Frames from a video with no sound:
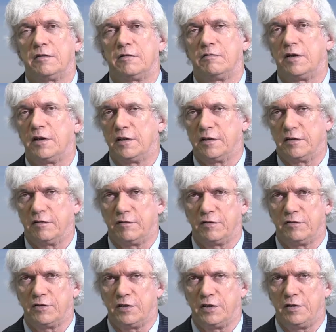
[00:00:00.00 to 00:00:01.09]
relative
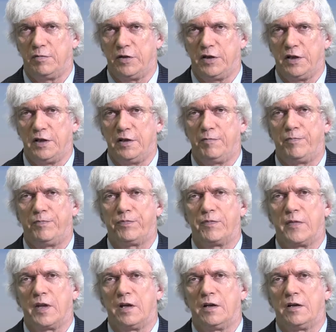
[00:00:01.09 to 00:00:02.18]
to GDP,
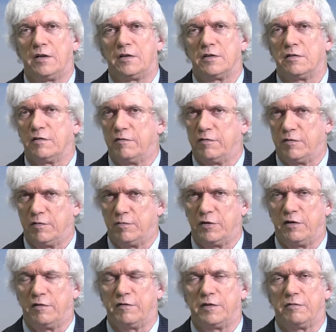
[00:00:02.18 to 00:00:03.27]
so the foreign
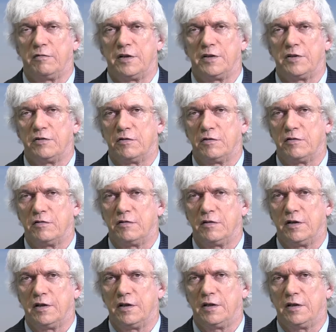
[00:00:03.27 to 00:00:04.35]
profit
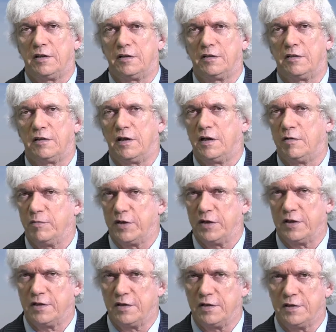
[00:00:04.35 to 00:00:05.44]
ratio, and
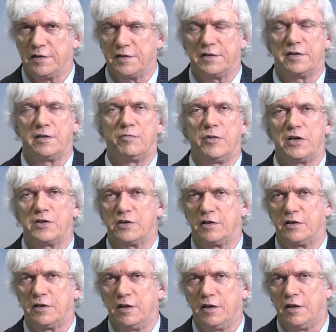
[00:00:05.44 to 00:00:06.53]
lambda is a
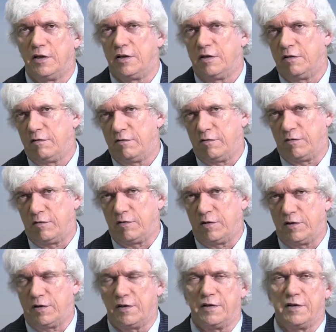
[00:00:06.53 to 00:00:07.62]
measure
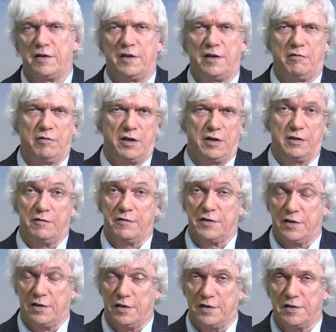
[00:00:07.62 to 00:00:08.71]
for the relative
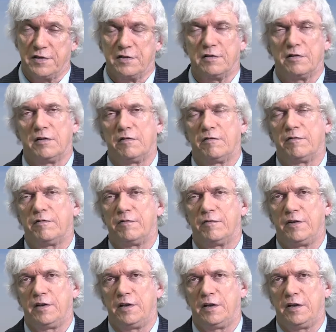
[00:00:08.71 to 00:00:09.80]
size of
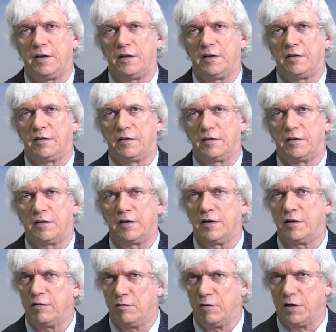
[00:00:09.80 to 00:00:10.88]
the
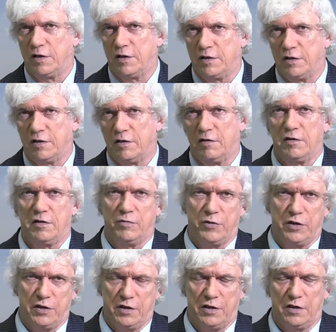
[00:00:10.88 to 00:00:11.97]
country 1
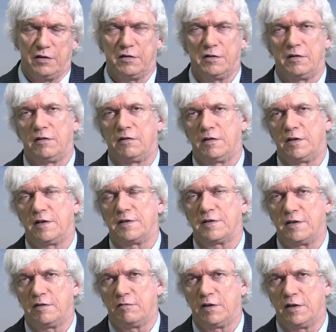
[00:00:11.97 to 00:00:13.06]
economy, let's
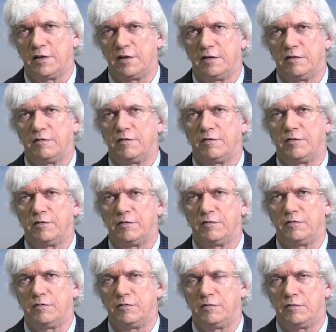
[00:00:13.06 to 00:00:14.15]
say relative
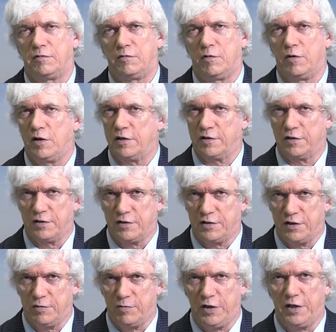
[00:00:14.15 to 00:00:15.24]
to world
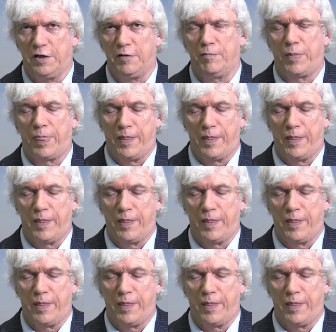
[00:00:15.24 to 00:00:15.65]
GDP.